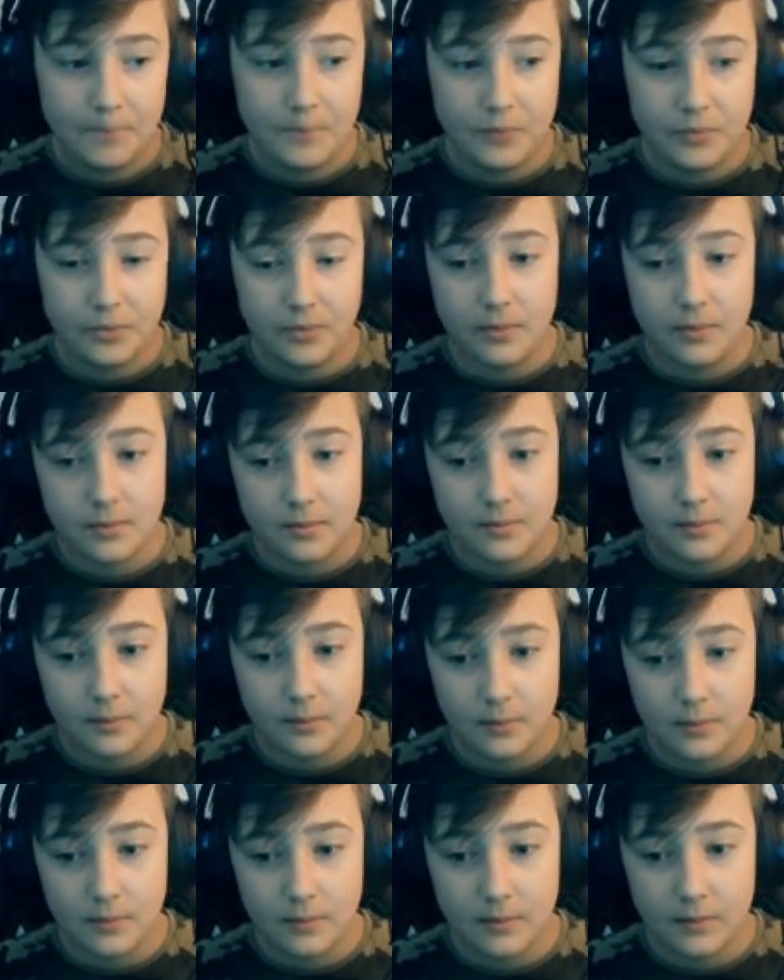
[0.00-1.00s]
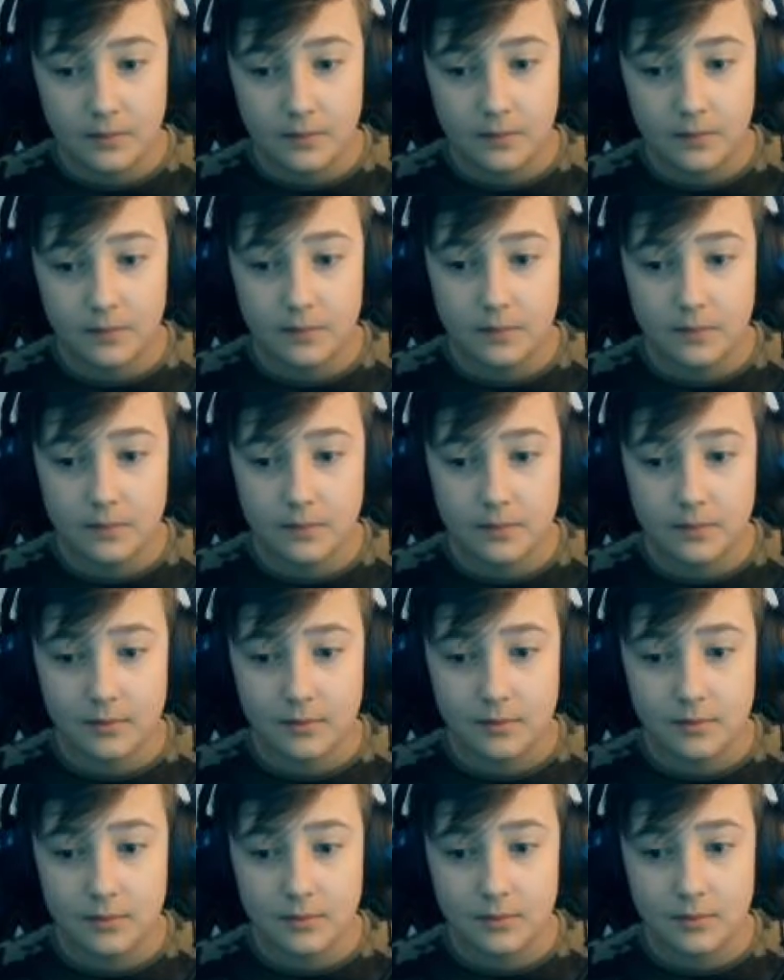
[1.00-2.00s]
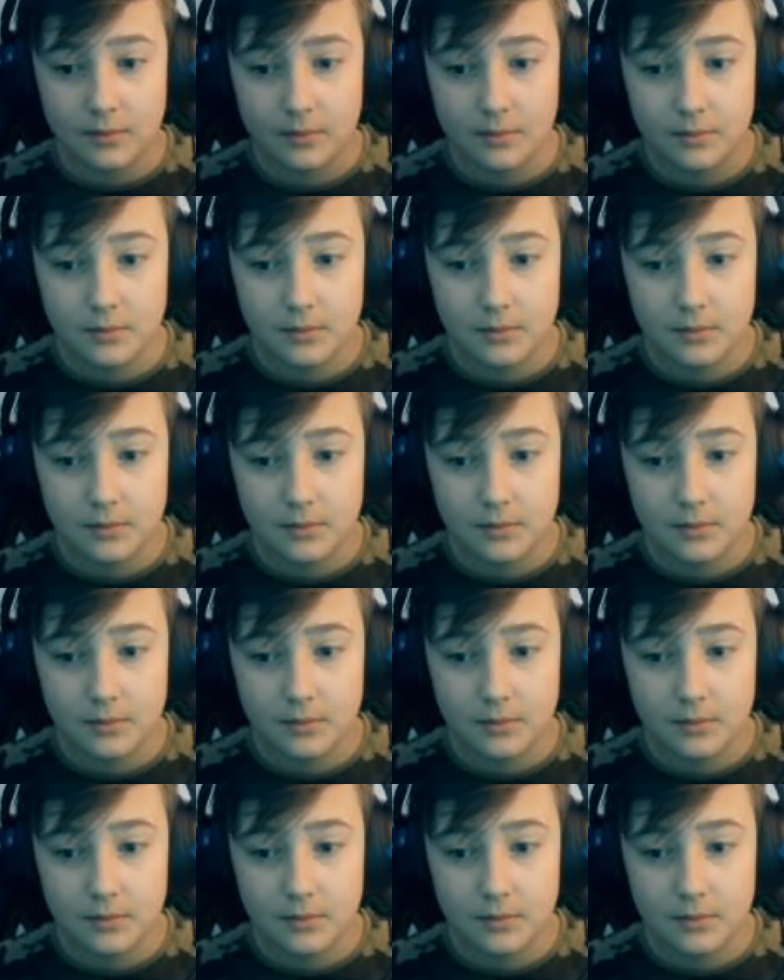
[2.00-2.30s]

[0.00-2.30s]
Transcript: Nobody speaks.